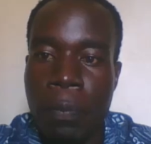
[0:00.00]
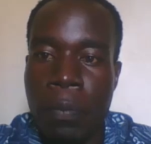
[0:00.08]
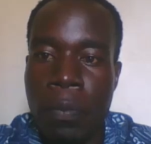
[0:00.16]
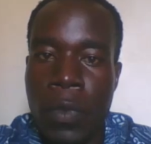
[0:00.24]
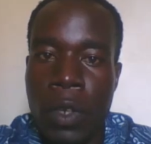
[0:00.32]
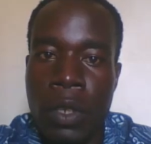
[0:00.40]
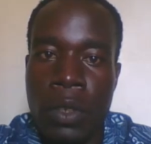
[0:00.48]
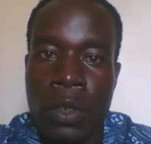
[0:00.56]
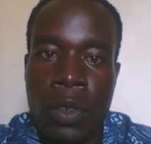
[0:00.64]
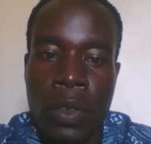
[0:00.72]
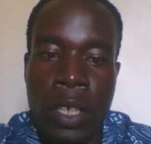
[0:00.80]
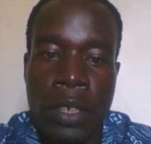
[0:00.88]
So that's
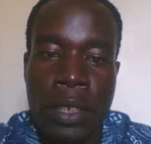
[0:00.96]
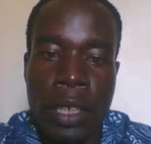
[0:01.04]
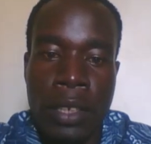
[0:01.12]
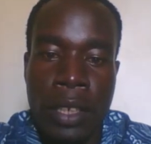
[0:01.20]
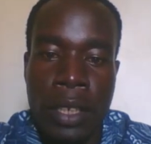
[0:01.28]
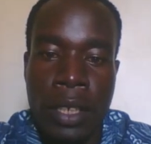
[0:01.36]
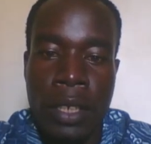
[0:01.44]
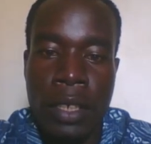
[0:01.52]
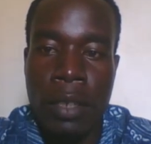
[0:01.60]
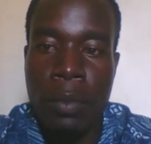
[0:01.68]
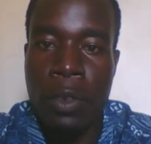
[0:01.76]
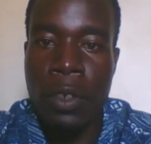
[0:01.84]
the second
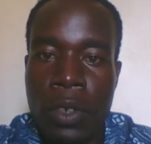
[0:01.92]
terminology.